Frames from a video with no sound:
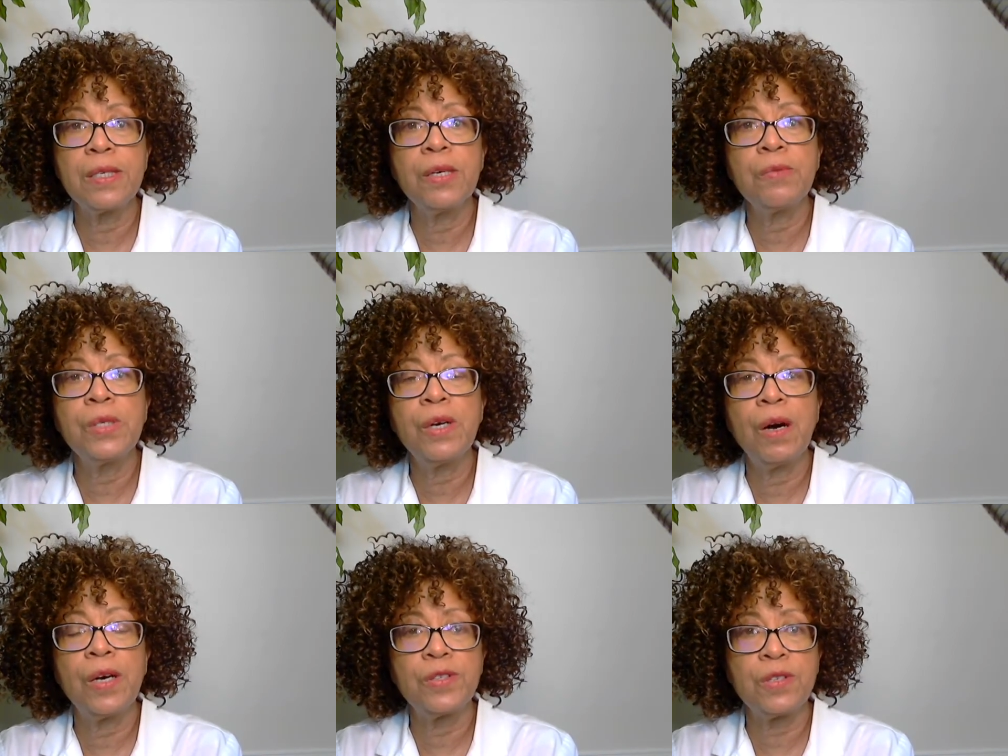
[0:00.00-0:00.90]
it will
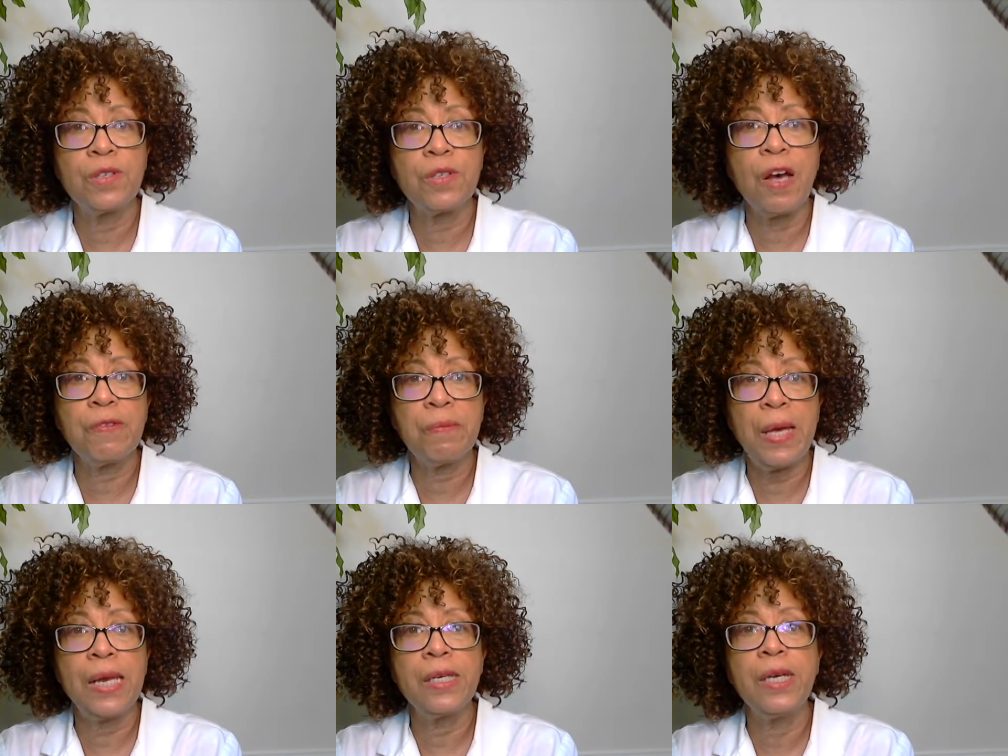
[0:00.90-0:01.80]
cause your soft
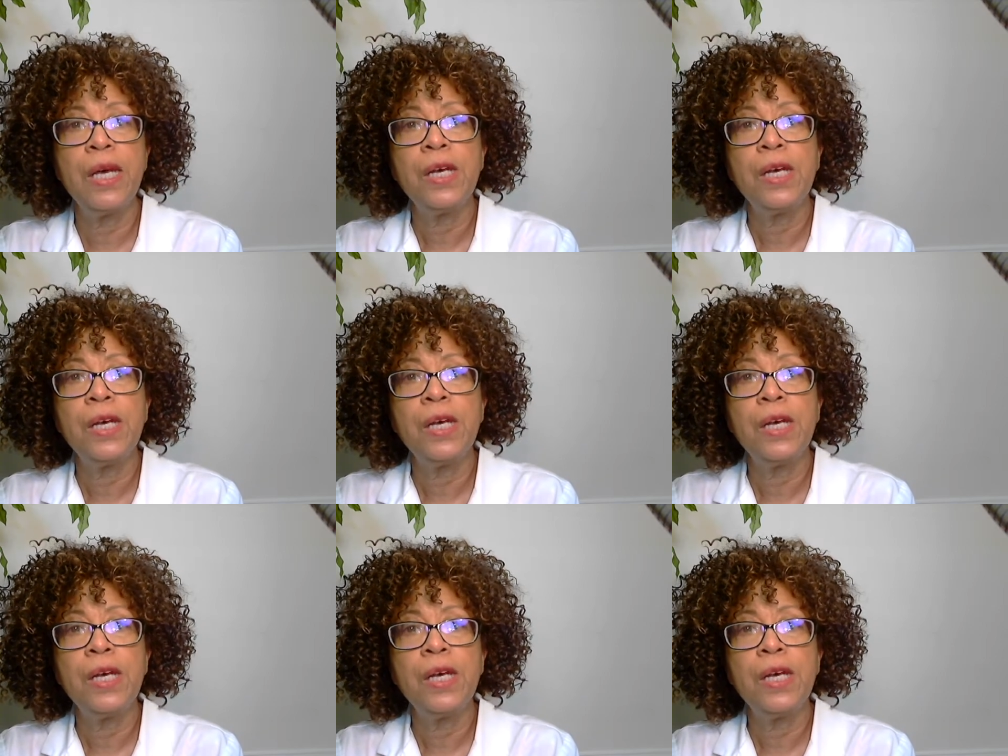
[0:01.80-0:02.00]
palate